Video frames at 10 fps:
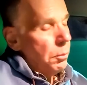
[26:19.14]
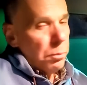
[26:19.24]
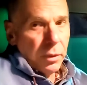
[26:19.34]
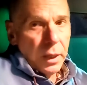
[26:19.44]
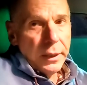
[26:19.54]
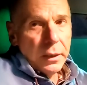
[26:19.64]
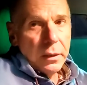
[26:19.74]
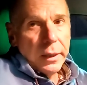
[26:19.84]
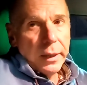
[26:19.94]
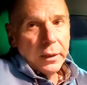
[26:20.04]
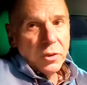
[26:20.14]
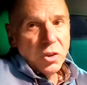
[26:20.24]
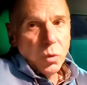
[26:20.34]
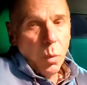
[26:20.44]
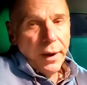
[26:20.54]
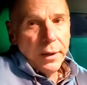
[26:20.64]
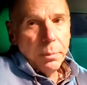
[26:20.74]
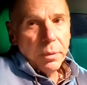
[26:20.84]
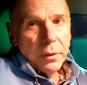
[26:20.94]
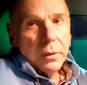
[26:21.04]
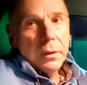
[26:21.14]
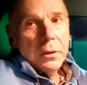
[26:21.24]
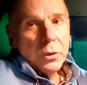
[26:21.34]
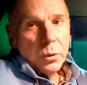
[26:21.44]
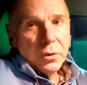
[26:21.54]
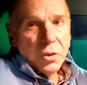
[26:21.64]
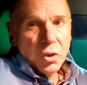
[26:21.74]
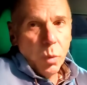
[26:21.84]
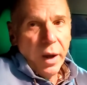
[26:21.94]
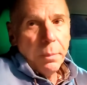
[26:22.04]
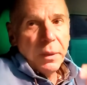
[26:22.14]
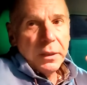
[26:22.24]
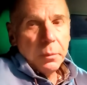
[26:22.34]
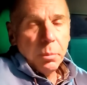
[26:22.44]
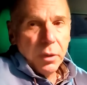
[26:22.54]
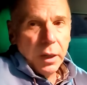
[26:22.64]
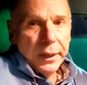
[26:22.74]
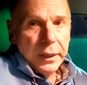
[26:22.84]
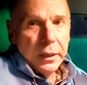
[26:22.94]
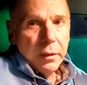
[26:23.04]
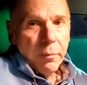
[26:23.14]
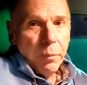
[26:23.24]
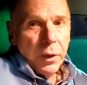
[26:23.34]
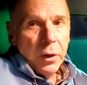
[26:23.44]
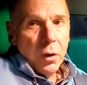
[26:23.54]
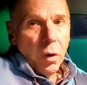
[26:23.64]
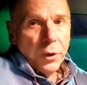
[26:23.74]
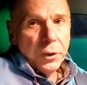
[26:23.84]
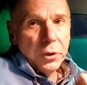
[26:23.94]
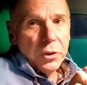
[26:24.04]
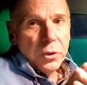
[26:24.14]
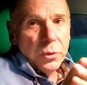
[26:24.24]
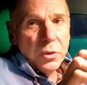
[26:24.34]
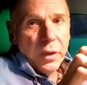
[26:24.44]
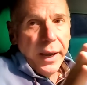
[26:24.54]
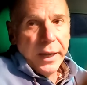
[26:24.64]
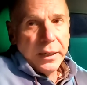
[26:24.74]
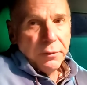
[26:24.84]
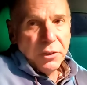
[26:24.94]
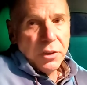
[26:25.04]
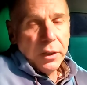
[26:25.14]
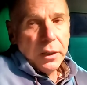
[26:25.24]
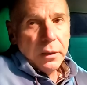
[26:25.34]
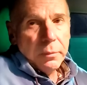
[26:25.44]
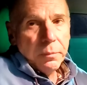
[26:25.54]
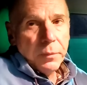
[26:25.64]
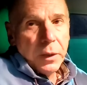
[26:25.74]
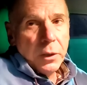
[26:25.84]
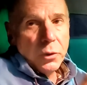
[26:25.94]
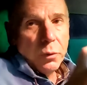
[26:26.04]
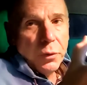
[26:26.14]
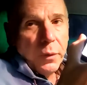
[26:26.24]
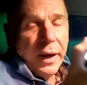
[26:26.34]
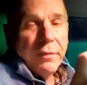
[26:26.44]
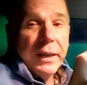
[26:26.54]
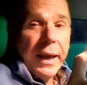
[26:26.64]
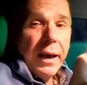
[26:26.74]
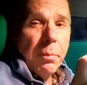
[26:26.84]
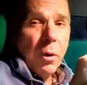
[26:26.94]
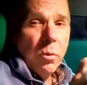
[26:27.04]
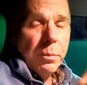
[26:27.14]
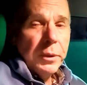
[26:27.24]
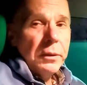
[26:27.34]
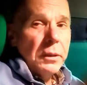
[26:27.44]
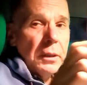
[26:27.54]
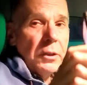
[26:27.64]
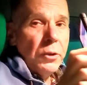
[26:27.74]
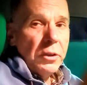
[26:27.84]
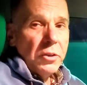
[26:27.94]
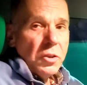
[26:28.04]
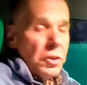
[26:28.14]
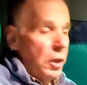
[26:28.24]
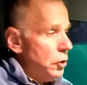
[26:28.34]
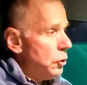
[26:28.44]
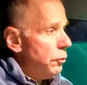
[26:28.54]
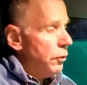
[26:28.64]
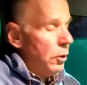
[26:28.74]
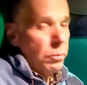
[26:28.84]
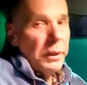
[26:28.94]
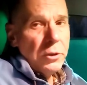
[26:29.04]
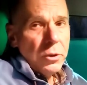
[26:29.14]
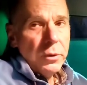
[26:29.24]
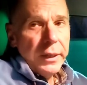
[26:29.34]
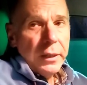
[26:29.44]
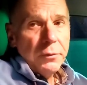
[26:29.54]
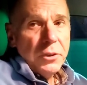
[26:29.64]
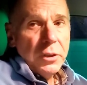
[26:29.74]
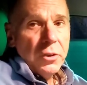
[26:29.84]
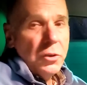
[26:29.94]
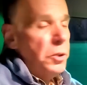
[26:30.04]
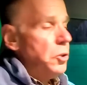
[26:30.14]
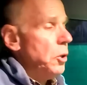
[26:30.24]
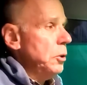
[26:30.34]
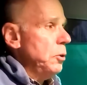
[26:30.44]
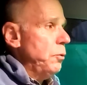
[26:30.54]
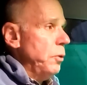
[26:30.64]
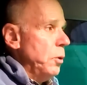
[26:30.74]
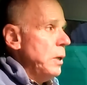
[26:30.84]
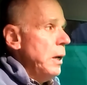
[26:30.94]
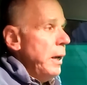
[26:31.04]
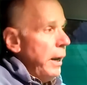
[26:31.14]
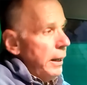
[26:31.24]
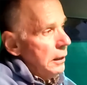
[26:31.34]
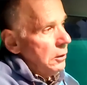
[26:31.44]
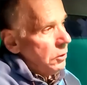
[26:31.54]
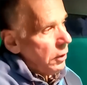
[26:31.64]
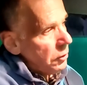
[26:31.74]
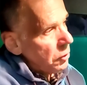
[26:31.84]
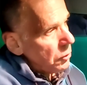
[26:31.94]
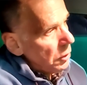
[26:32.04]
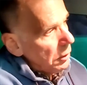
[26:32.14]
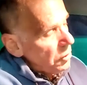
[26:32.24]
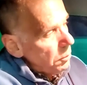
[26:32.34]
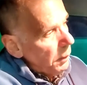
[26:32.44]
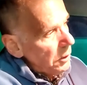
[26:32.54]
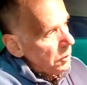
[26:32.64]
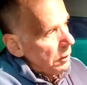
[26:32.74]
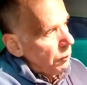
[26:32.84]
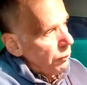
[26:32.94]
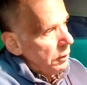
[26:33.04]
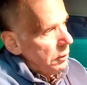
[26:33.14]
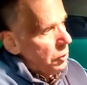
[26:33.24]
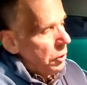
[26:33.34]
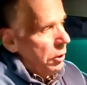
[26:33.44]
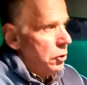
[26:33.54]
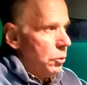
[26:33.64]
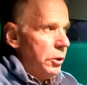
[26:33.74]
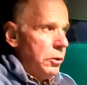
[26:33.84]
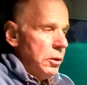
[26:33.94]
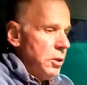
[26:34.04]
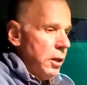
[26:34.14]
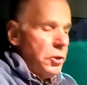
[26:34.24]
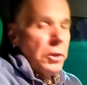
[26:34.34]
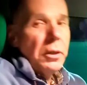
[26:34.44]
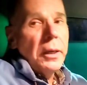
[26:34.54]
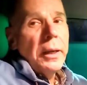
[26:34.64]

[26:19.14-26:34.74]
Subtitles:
plug in and then swipe, you can swipe and then plug in, or you can use NFC. So if you have the app open, you can just touch your phone, make sure the NFC is switched on your phone, and then touch. There's a little space on the front of the charger where you can touch it,